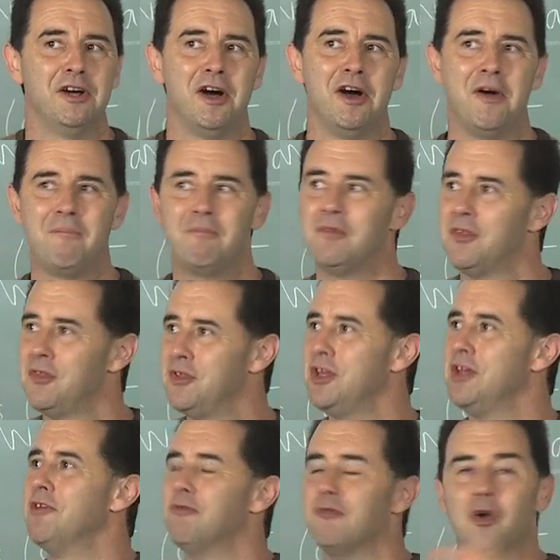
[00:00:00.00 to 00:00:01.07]
um,
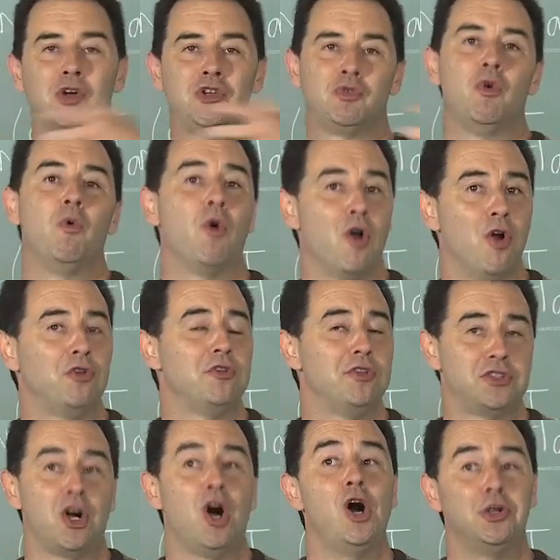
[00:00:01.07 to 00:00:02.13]
the virtual world or
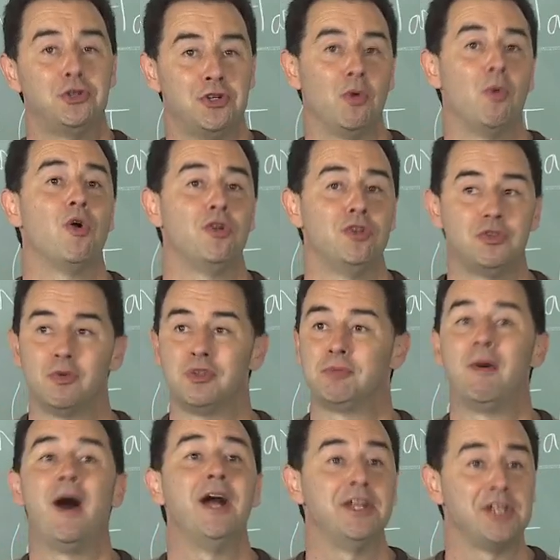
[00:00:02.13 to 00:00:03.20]
this alternate world is
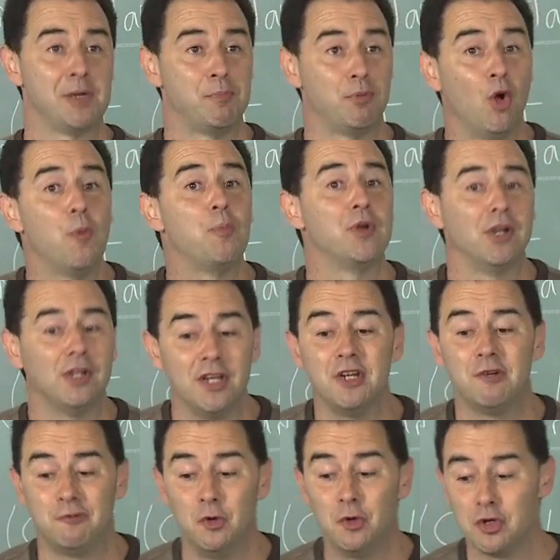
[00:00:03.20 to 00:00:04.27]
responding appropriately
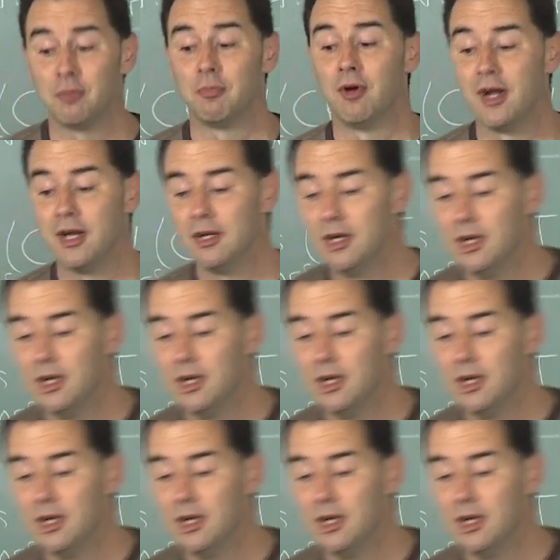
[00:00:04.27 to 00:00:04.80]
to fool your brain.